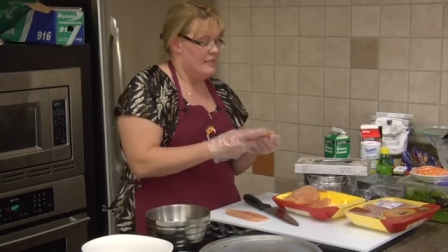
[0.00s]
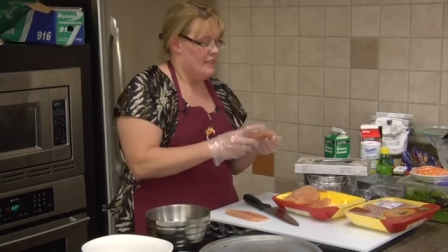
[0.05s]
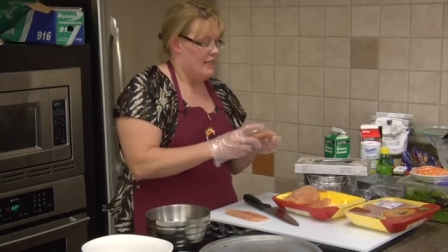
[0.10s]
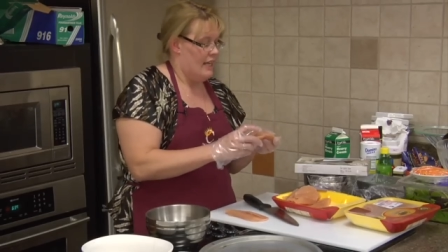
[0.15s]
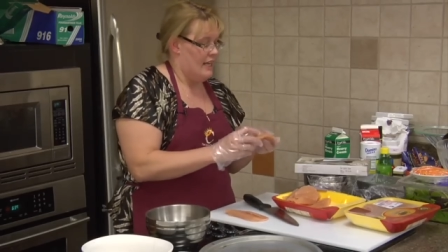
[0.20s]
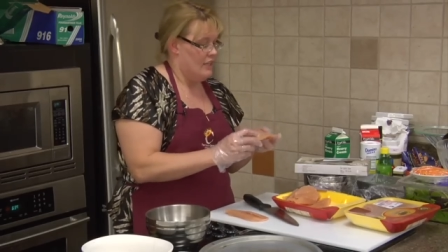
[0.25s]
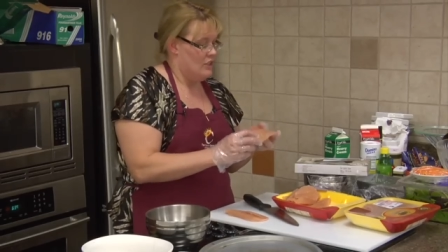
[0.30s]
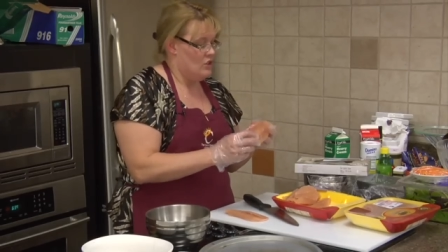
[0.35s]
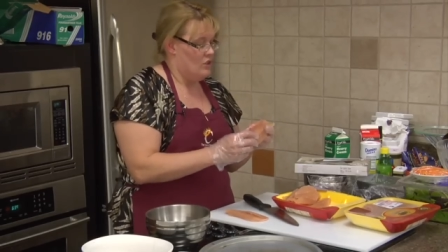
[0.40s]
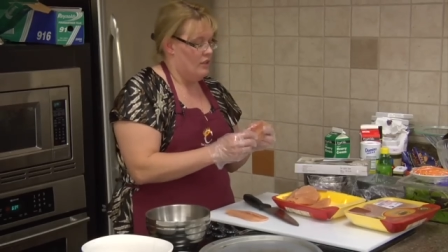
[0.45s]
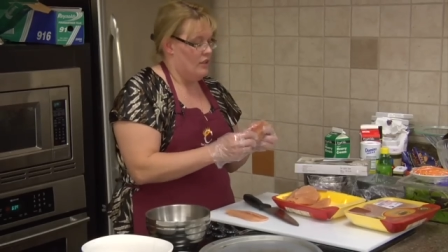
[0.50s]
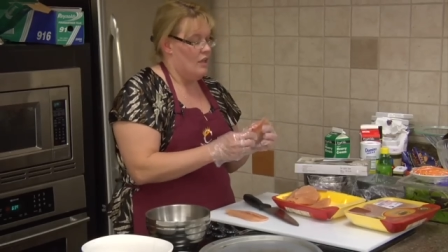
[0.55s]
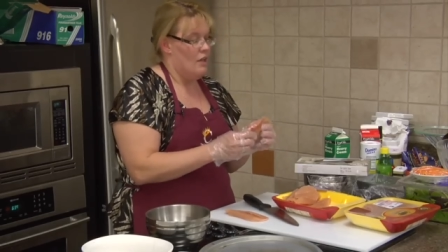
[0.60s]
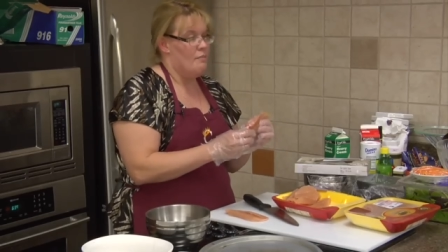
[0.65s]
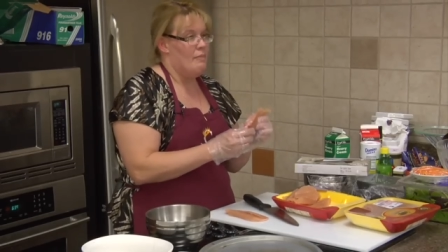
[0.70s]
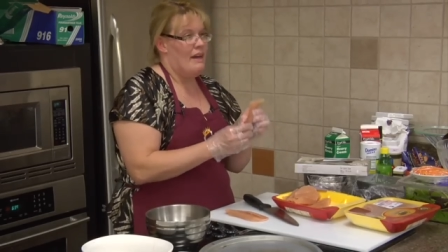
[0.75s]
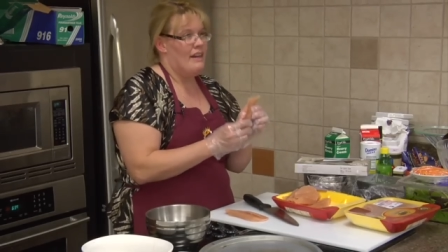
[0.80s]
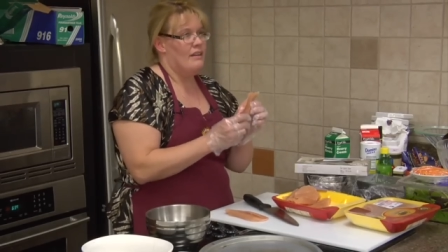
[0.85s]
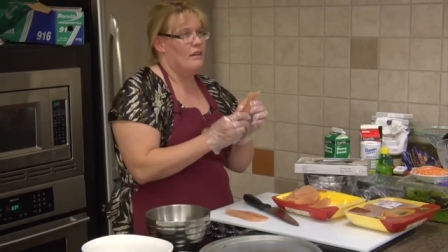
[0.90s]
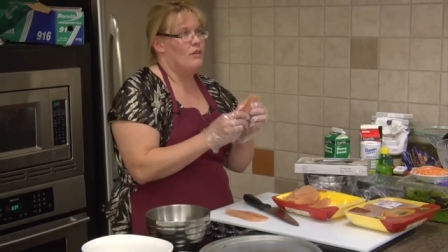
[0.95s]
is actually
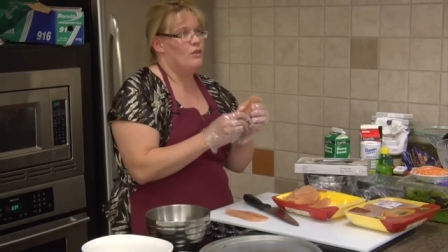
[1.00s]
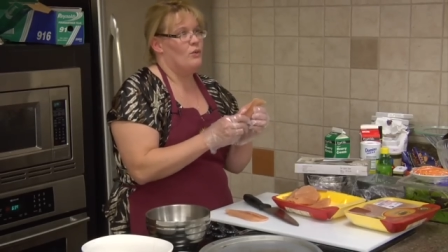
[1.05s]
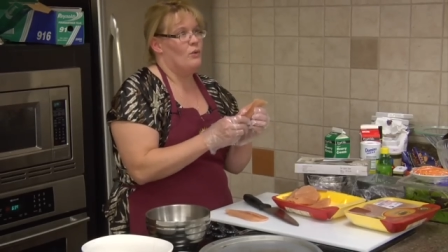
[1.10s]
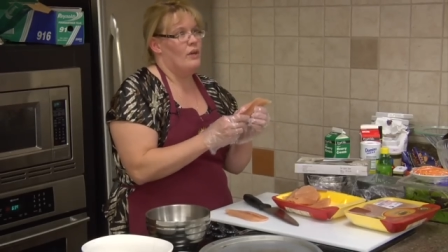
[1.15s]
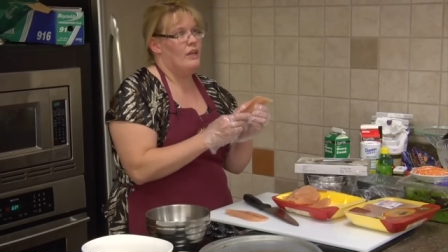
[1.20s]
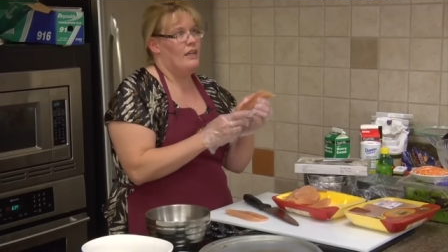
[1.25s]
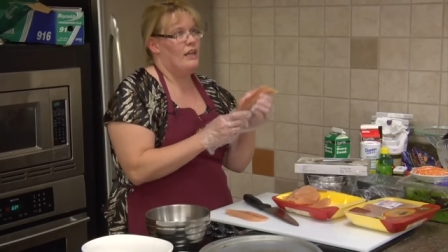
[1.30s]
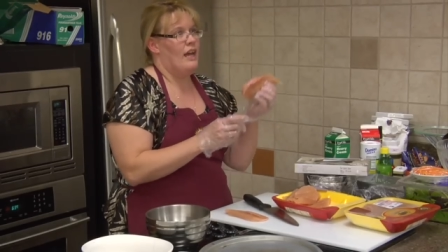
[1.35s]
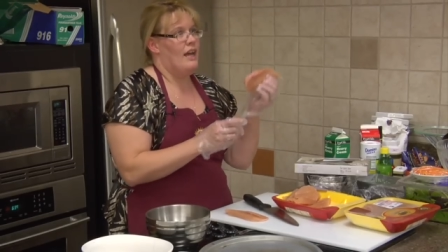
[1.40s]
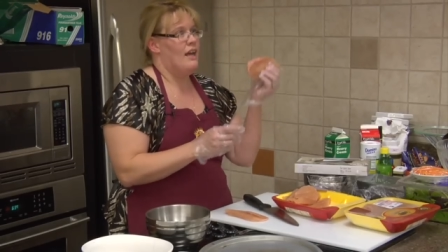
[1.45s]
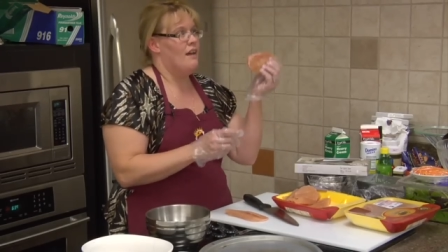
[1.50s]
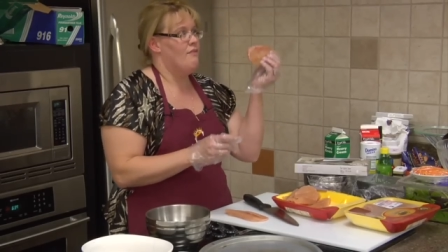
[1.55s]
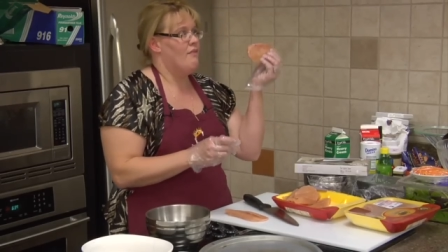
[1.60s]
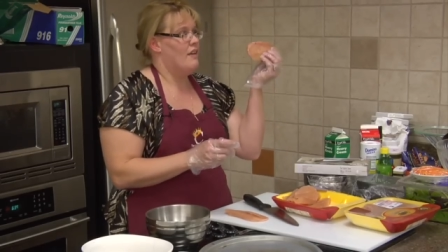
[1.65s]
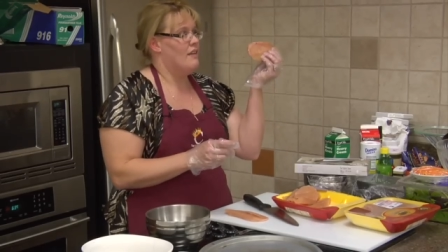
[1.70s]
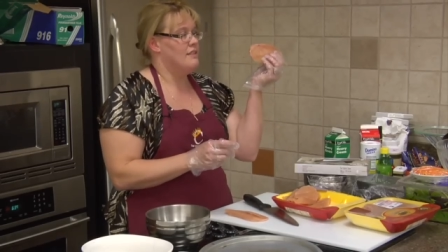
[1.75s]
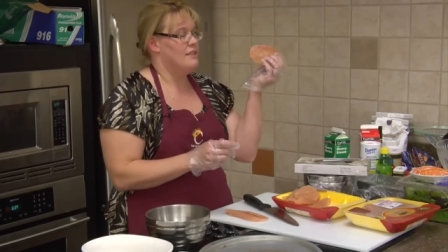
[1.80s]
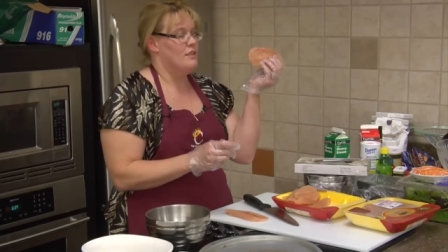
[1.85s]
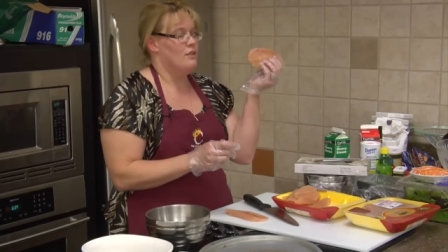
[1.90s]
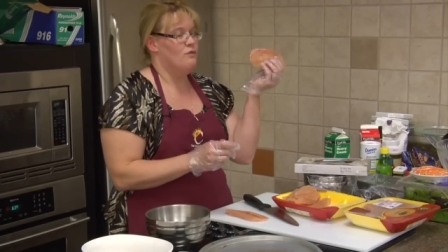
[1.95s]
about a 3.5
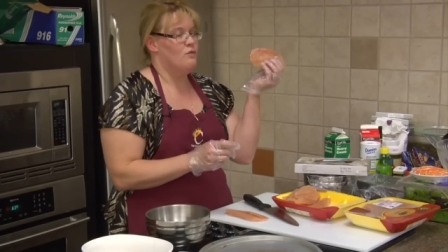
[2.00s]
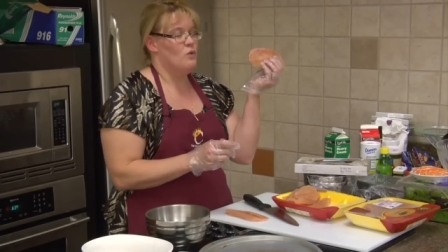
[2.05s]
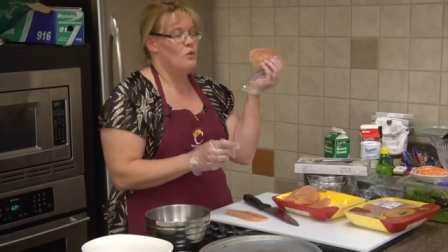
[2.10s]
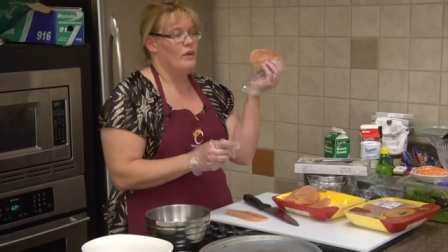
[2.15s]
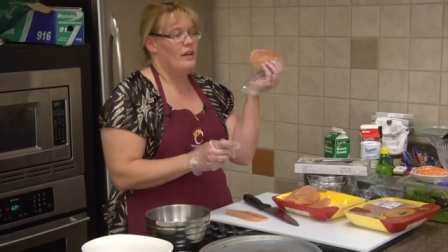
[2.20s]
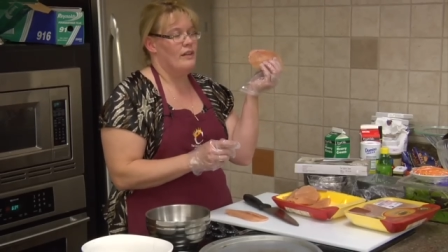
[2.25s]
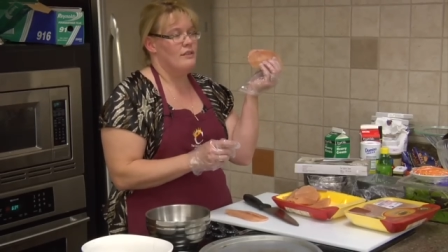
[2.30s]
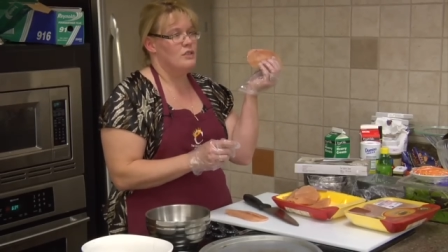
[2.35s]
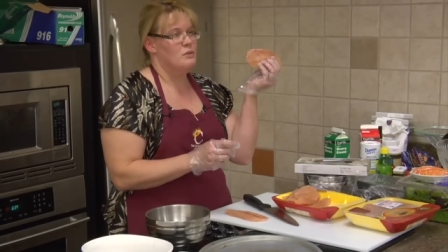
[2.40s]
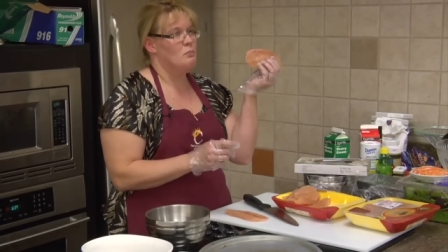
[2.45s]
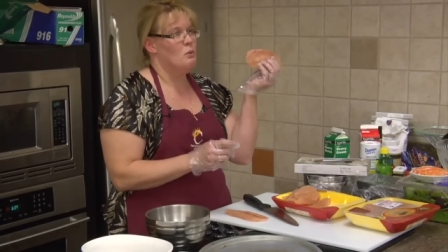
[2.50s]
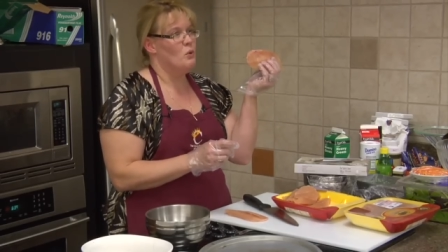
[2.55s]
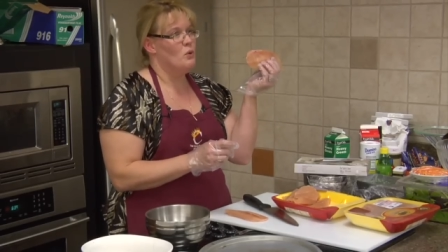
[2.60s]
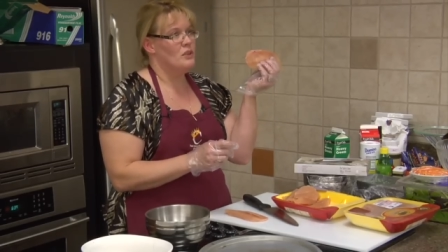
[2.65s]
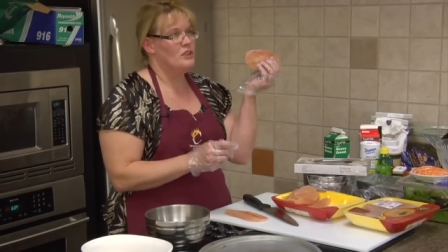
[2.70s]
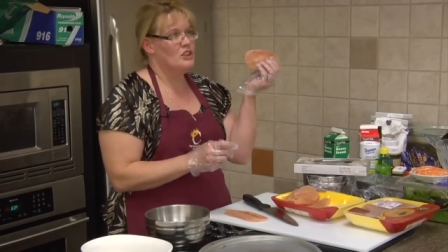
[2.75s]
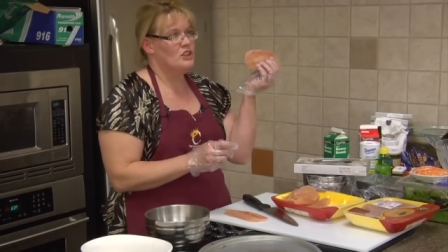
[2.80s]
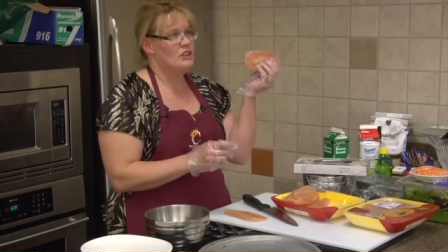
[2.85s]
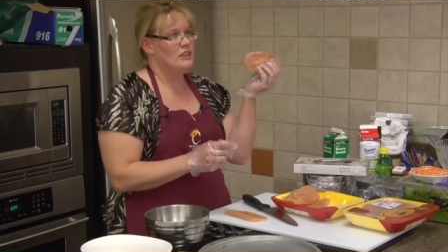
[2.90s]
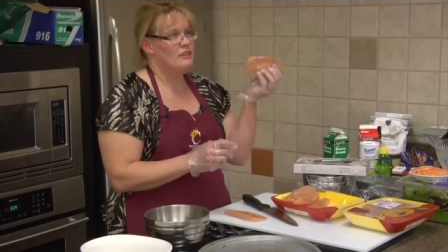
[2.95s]
ounce to 4 ounce
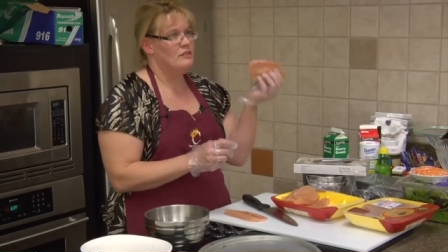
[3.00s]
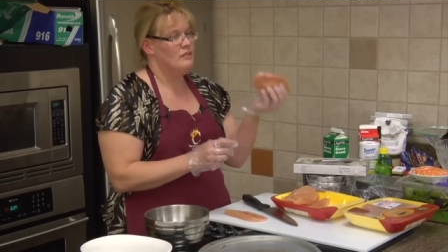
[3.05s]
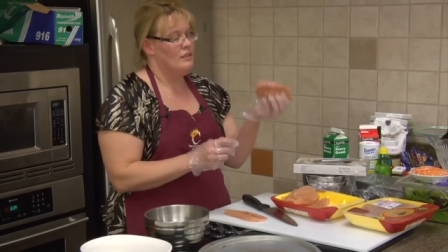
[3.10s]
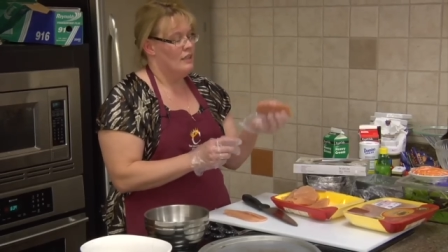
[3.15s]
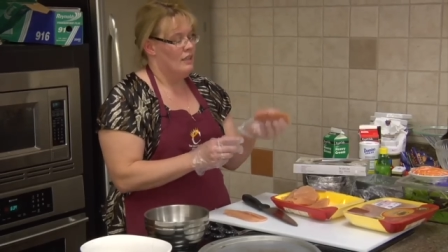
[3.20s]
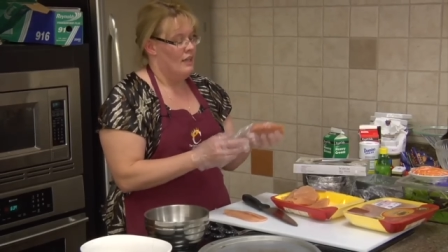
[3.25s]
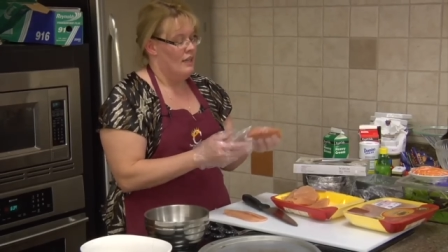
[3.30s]
portion.